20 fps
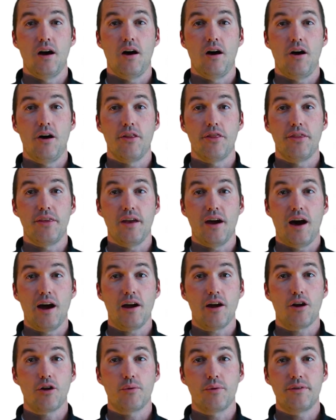on the
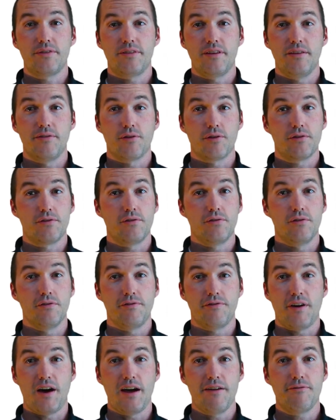IR receiver to the
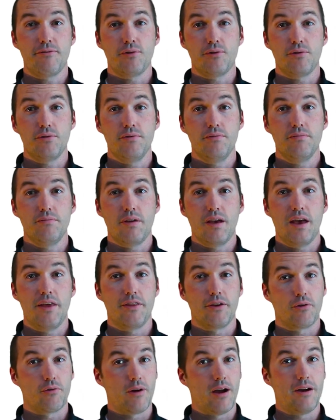5 volt and
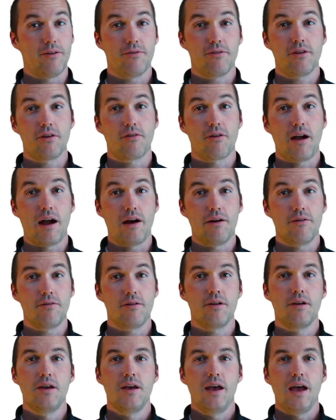the ground to the
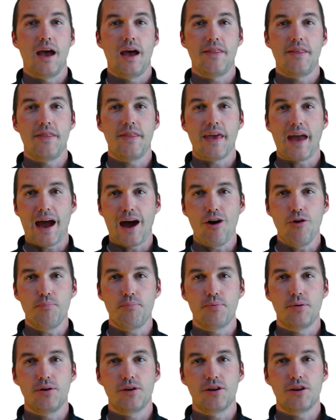ground, and then the
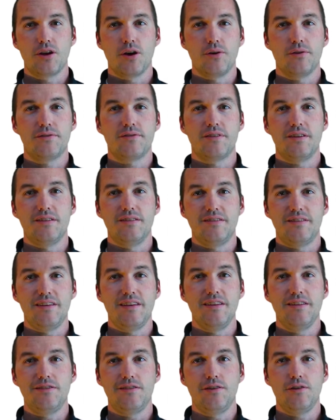output goes to
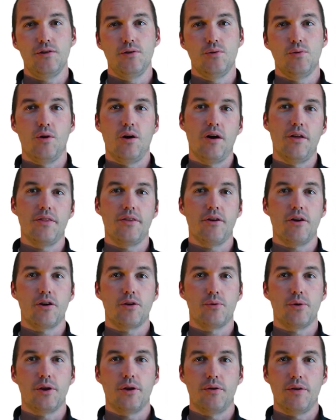D2 on the
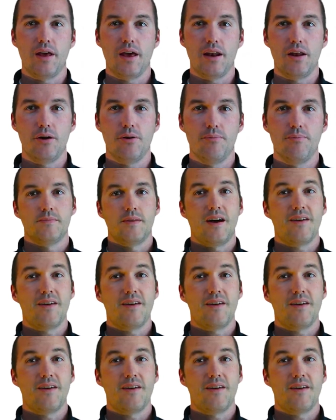Arduino Nano.